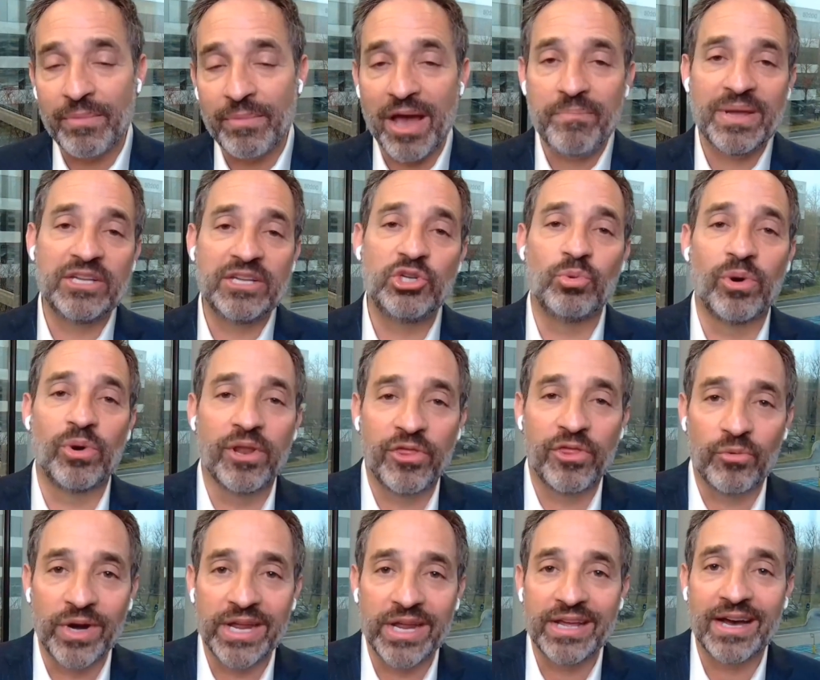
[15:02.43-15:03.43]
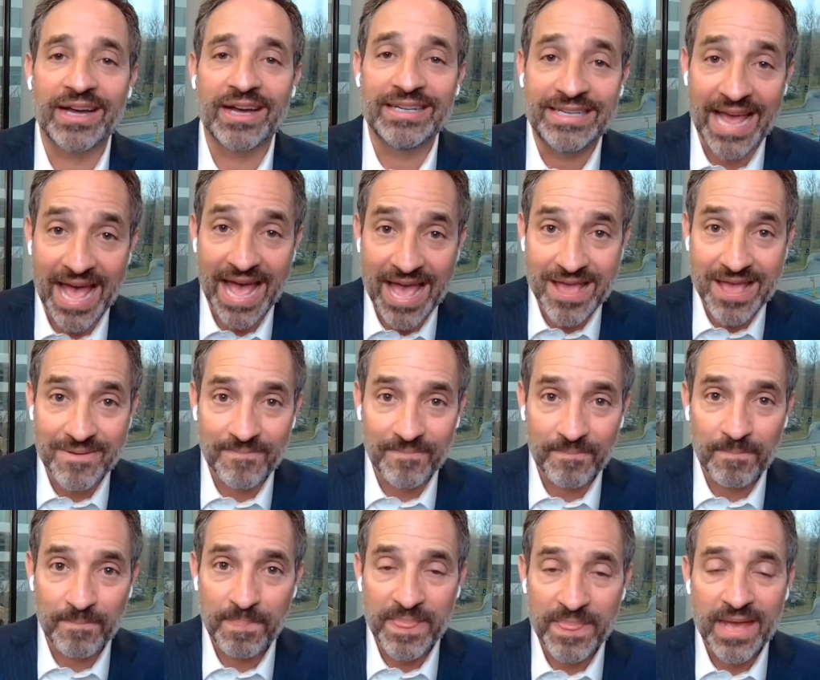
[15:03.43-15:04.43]
They might be 2 or 3 a day.
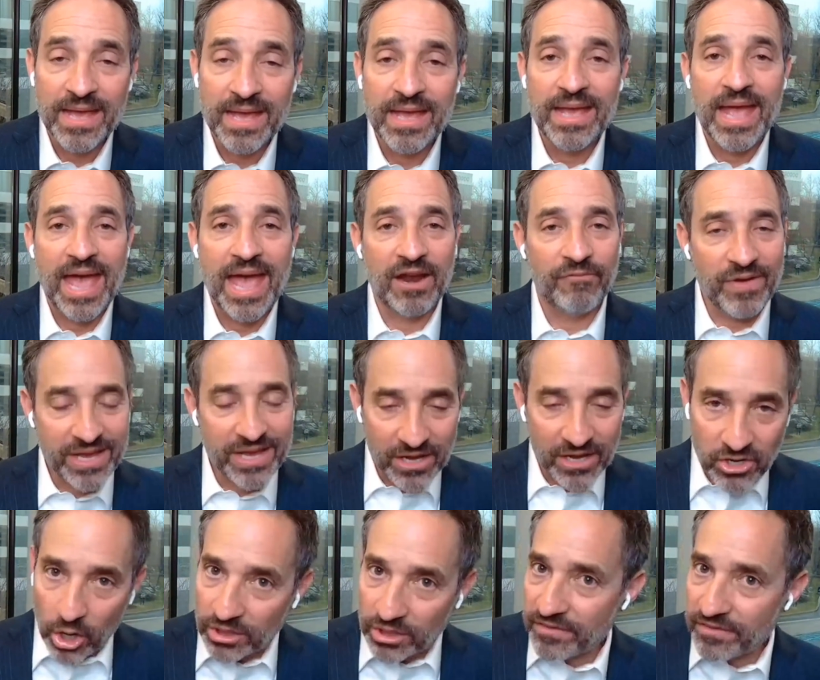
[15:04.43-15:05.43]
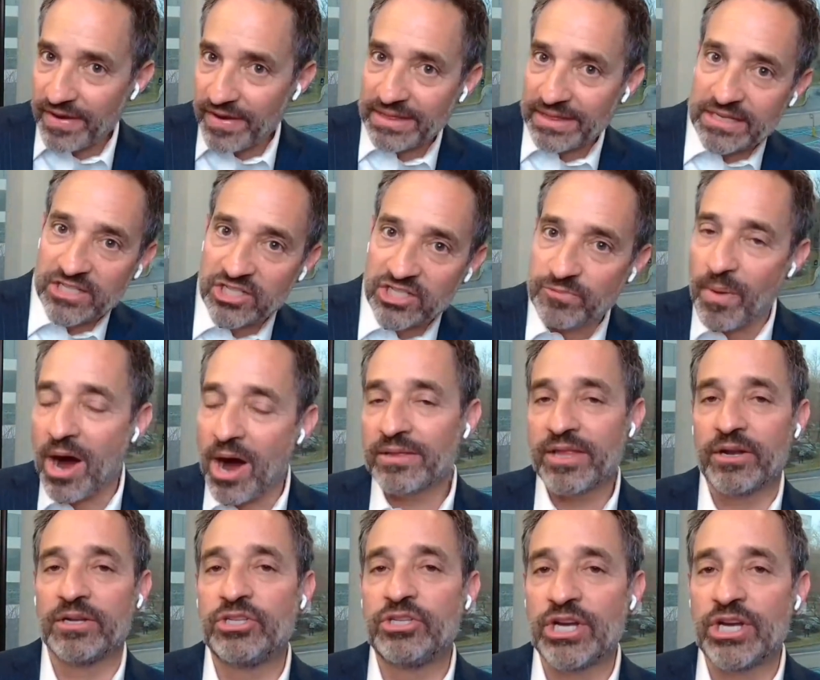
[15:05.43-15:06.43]
And if we can cultivate these
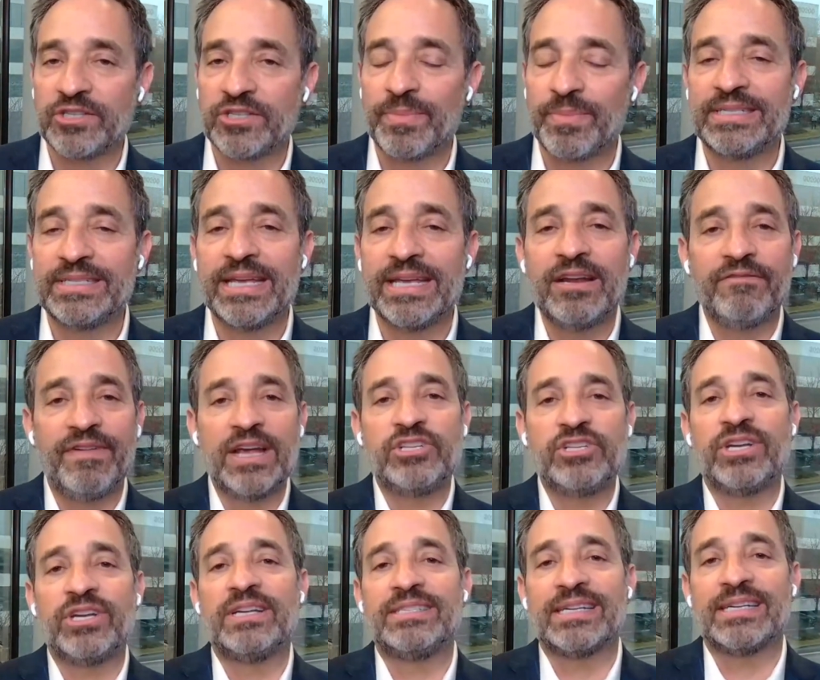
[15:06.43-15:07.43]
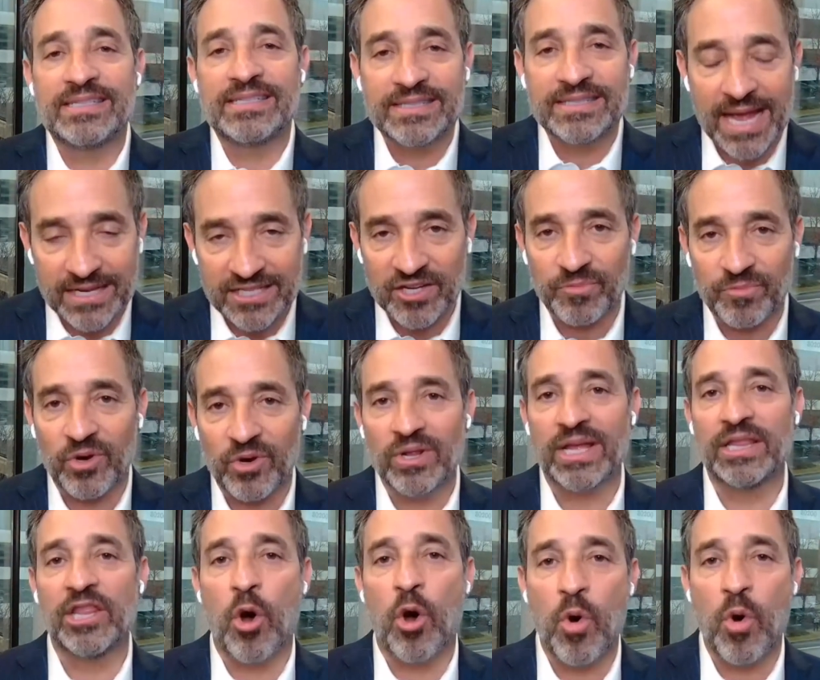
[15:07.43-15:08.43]
small little adjustments, innovation is
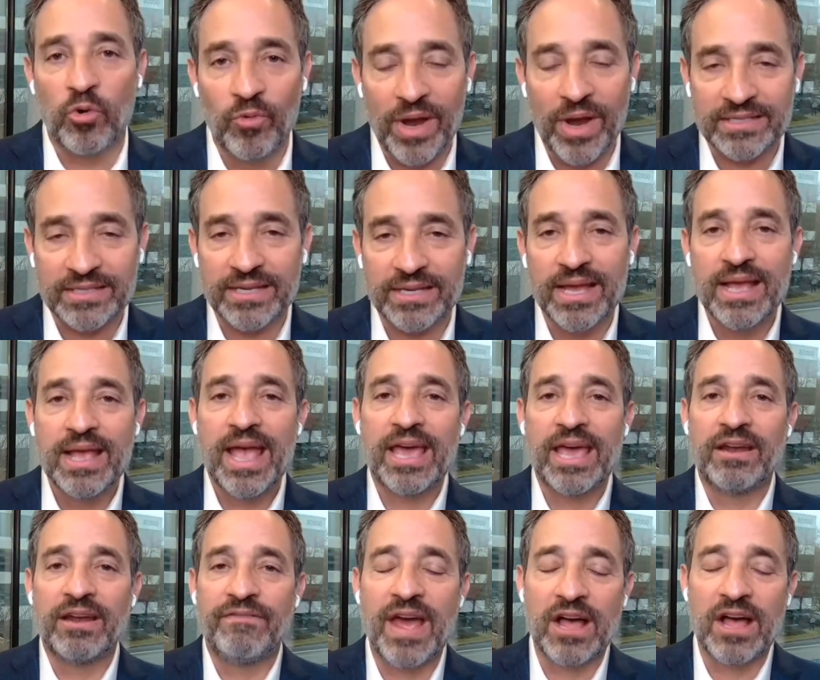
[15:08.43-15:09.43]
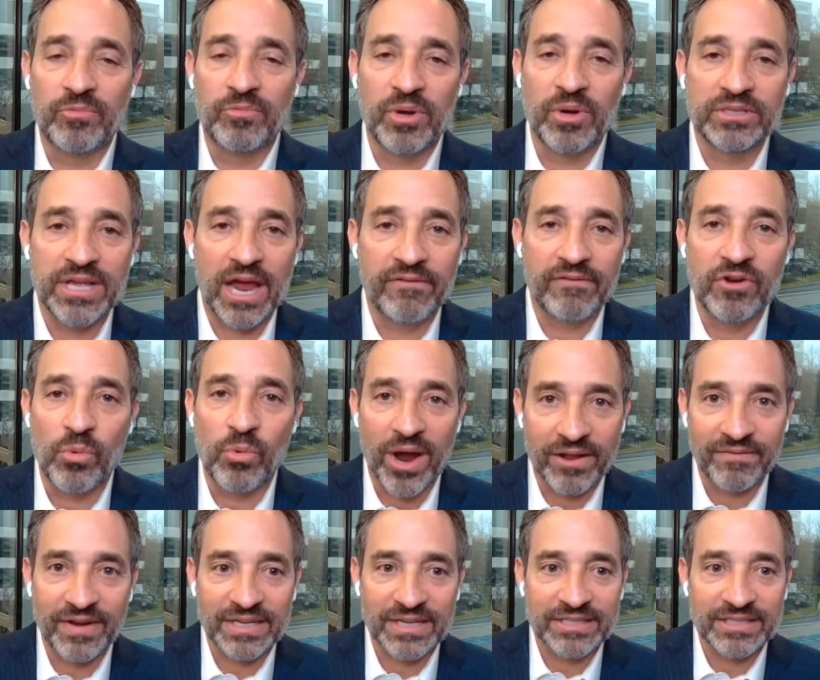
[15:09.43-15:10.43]
accessible and lower risk and available to every
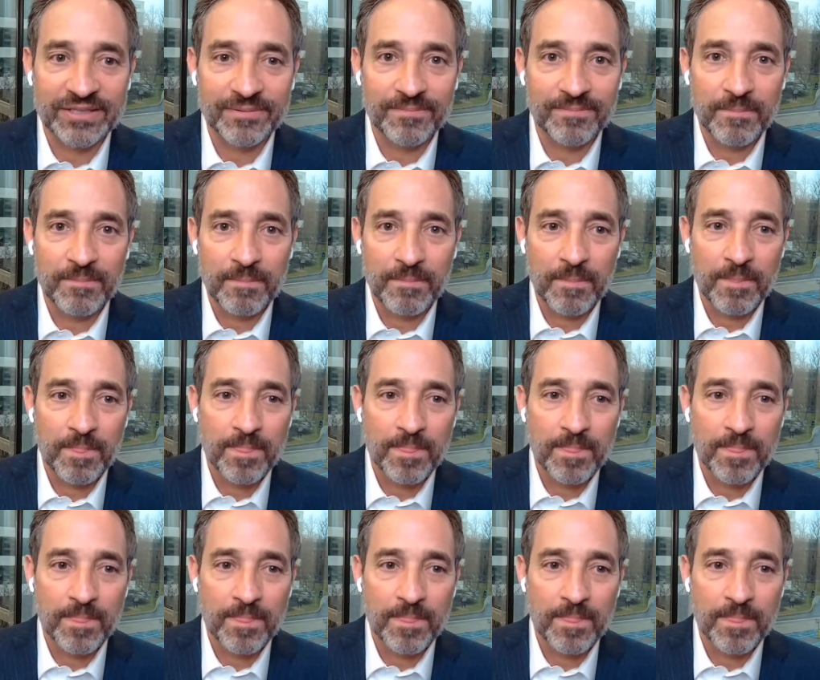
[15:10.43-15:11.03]
one of us.